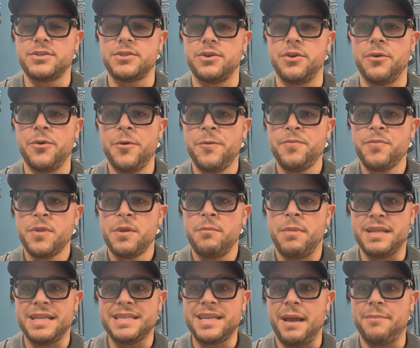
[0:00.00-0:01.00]
So
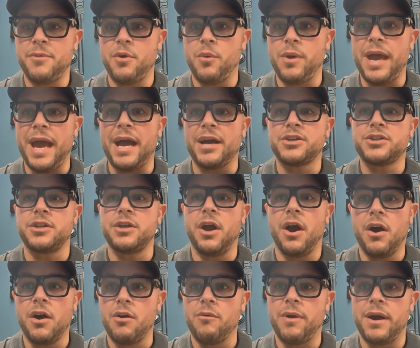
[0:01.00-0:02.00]
by the time that we actually
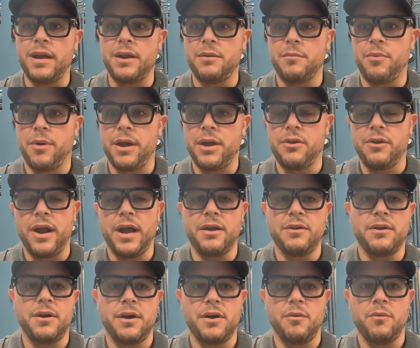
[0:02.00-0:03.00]
are ready to break
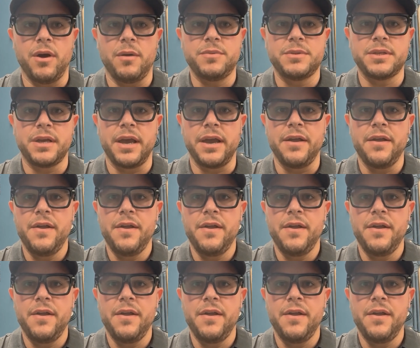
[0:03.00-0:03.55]
ground on a website,